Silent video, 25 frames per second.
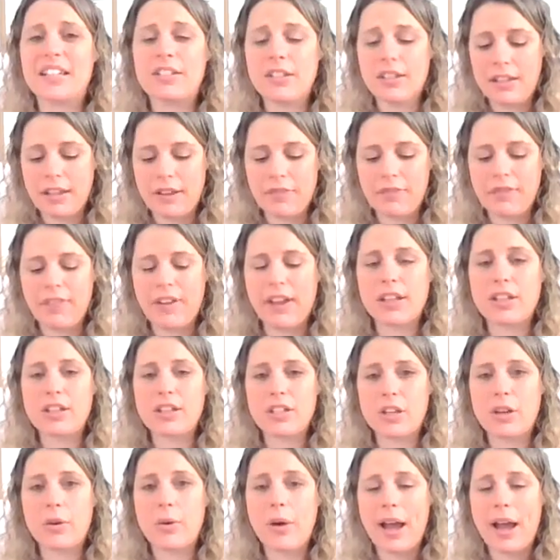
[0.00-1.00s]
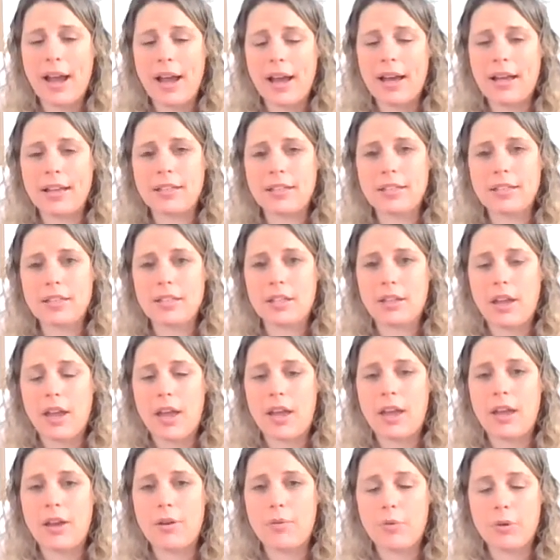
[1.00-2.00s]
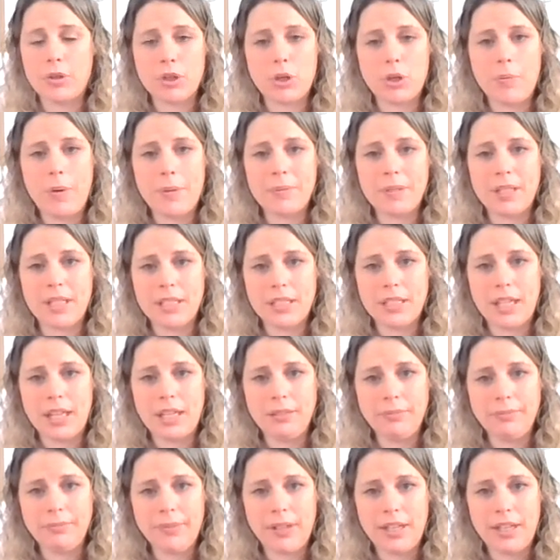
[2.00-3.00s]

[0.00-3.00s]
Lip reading: So they can find you at, what's your website again?